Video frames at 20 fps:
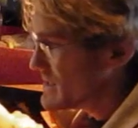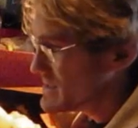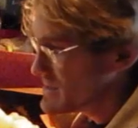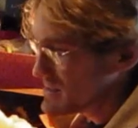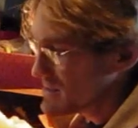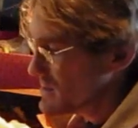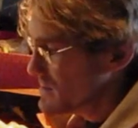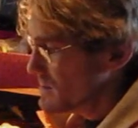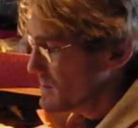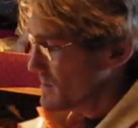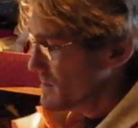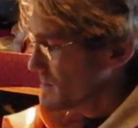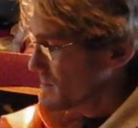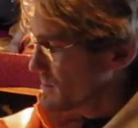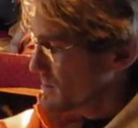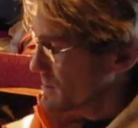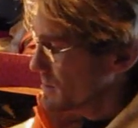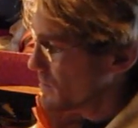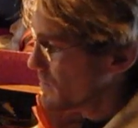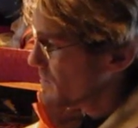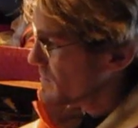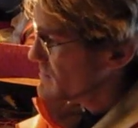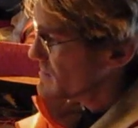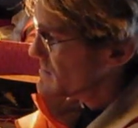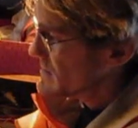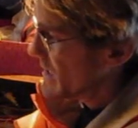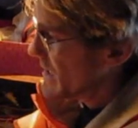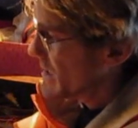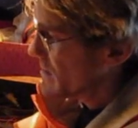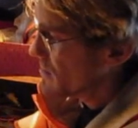I just, you know,
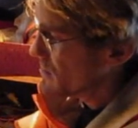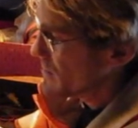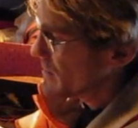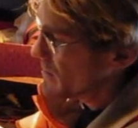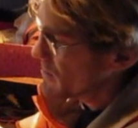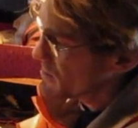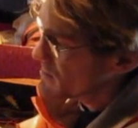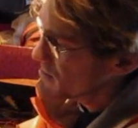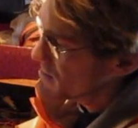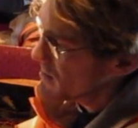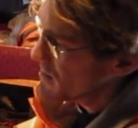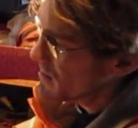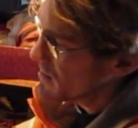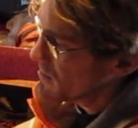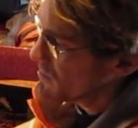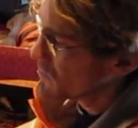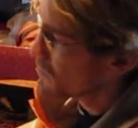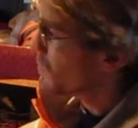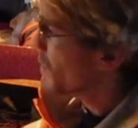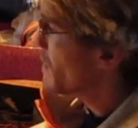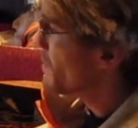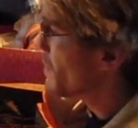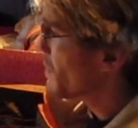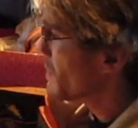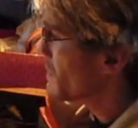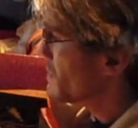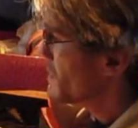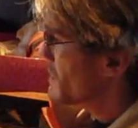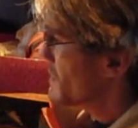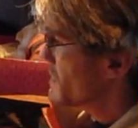this handle here is uh,
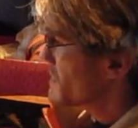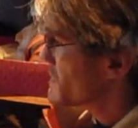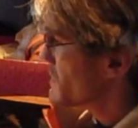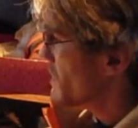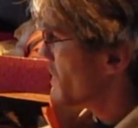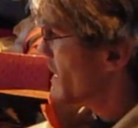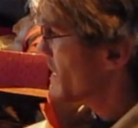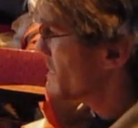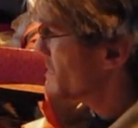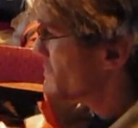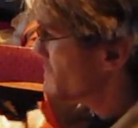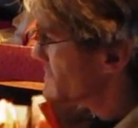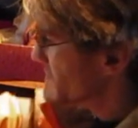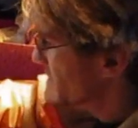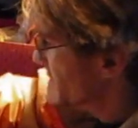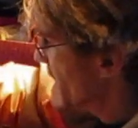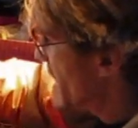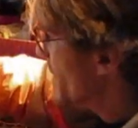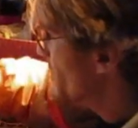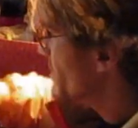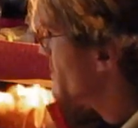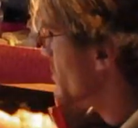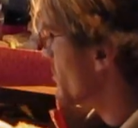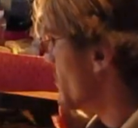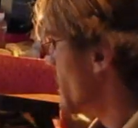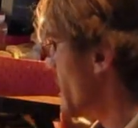rubber, so all I had to do was tap it